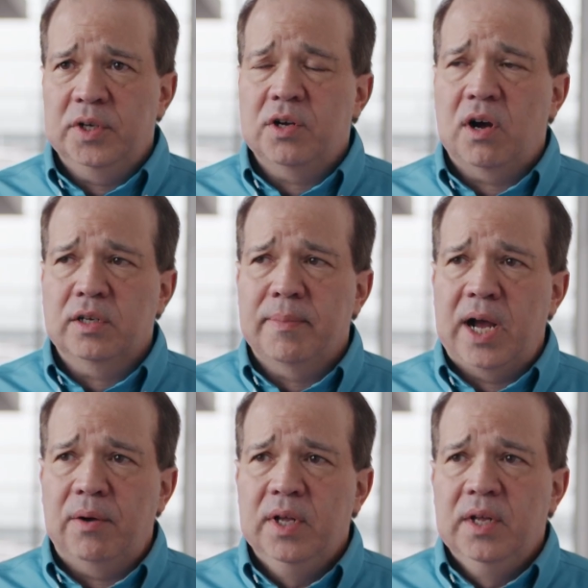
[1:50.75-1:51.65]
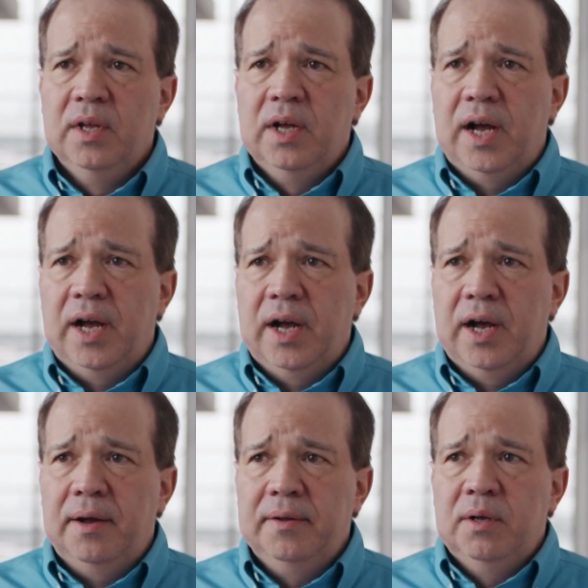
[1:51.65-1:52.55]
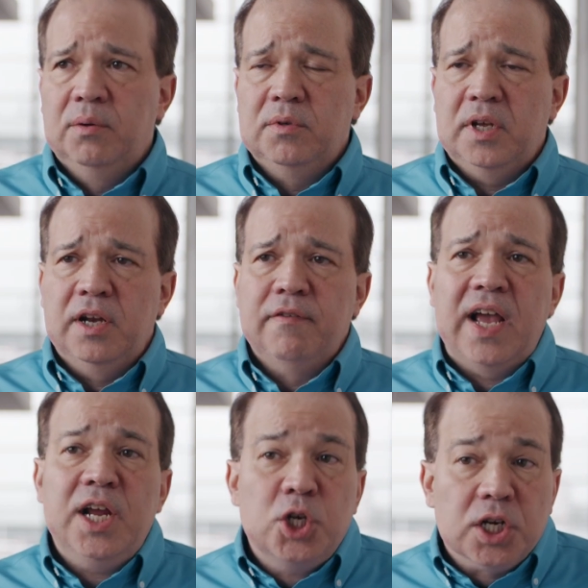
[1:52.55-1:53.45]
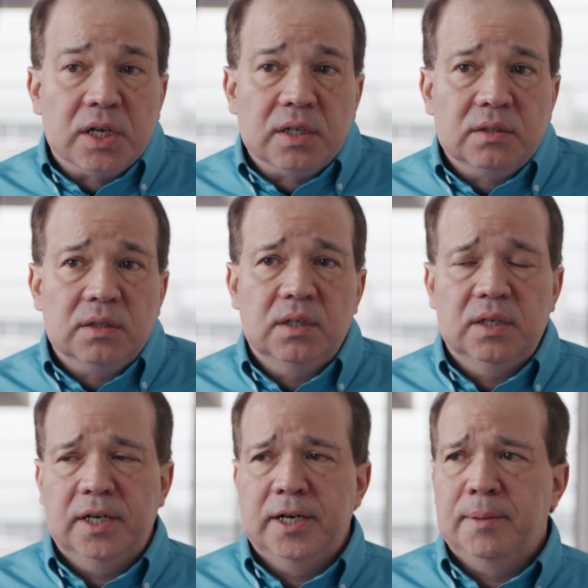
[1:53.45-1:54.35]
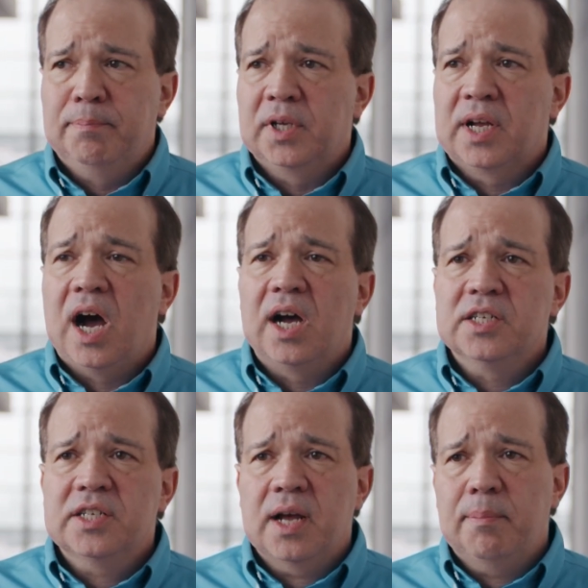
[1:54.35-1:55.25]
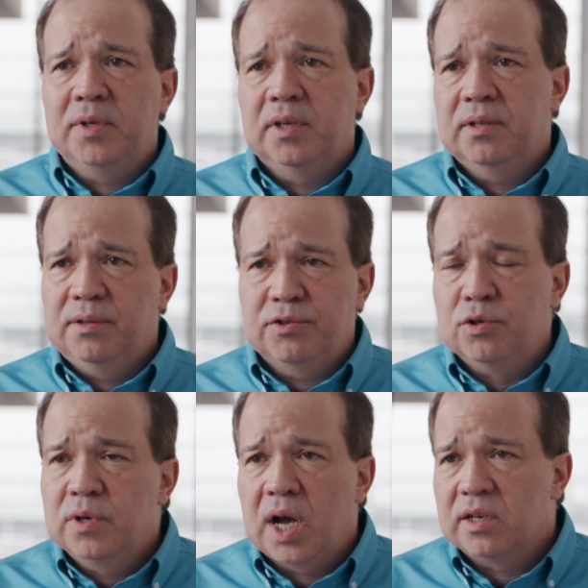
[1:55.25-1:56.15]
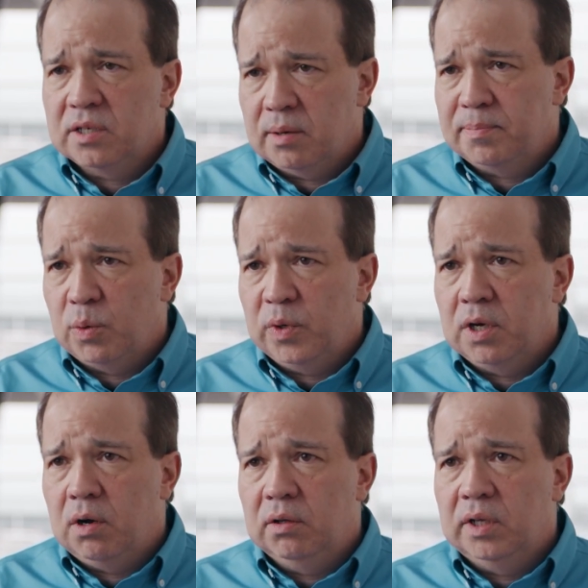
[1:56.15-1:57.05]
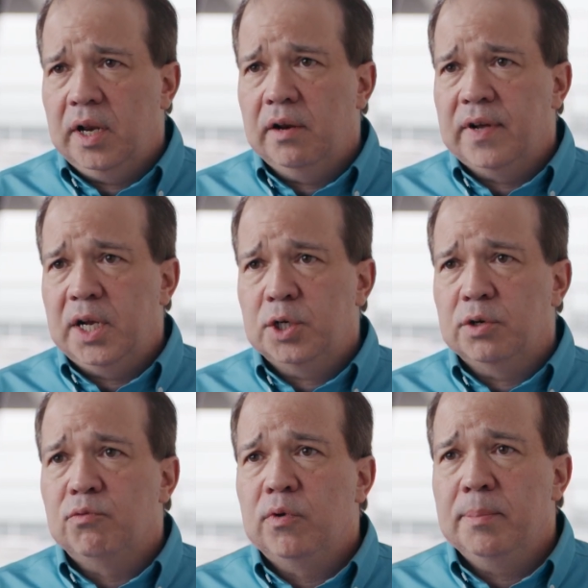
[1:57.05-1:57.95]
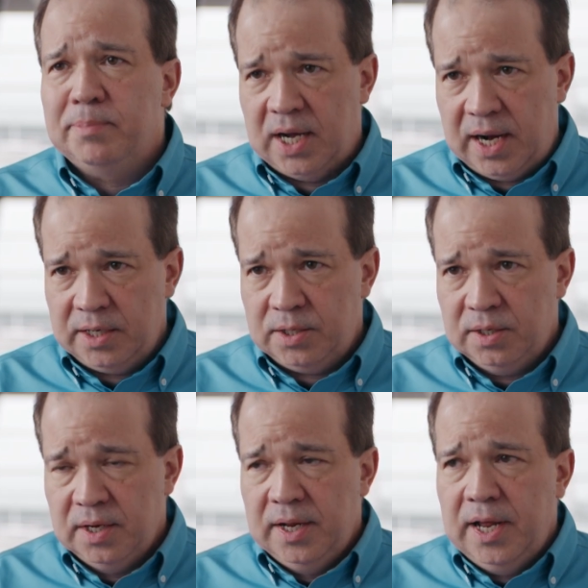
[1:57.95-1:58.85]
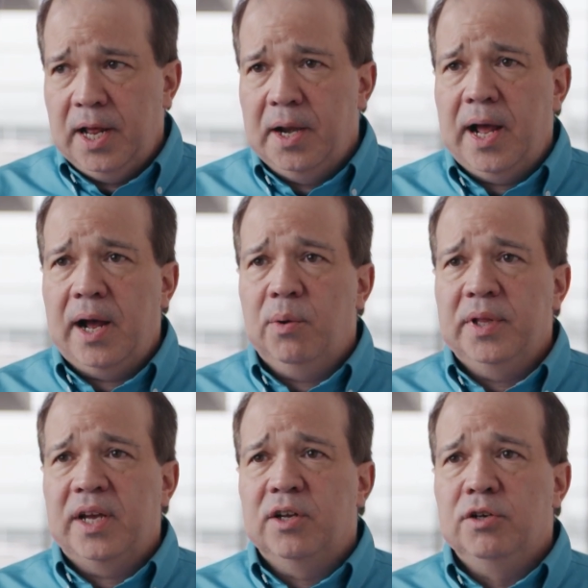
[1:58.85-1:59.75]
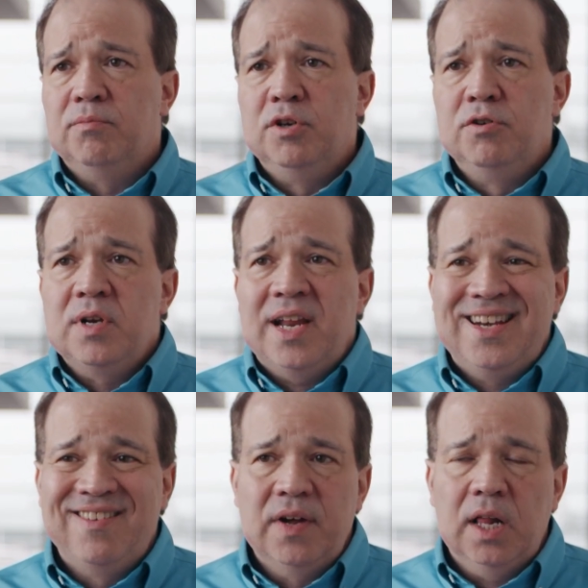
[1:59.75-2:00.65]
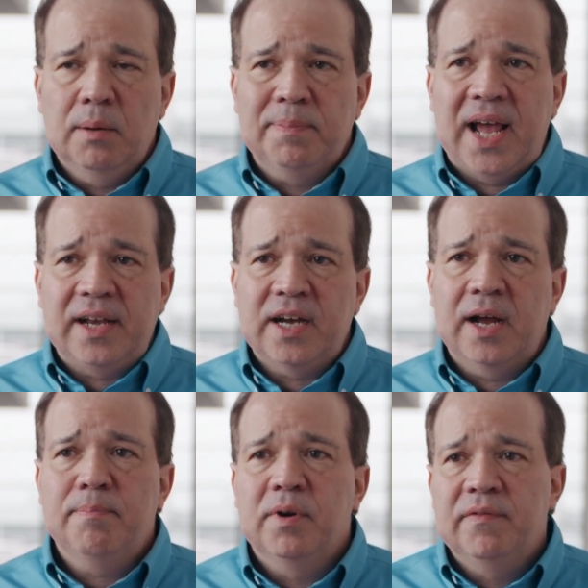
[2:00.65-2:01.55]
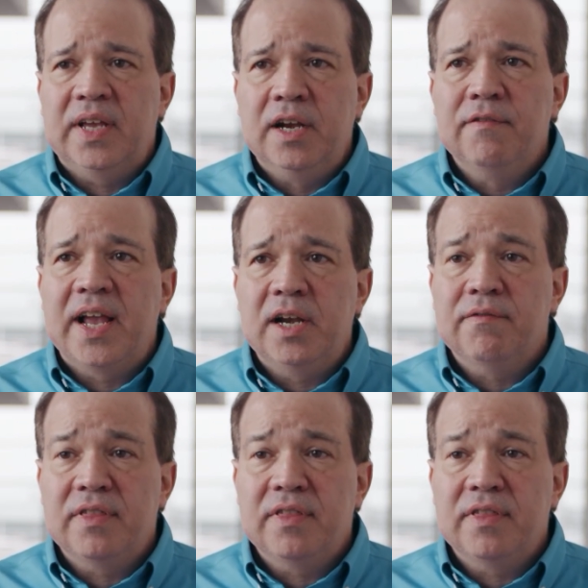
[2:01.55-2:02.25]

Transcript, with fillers: We talked about uh, innovation, um, the concept, uh, this new concept that we called innovation riptides, and how they could develop that type of innovative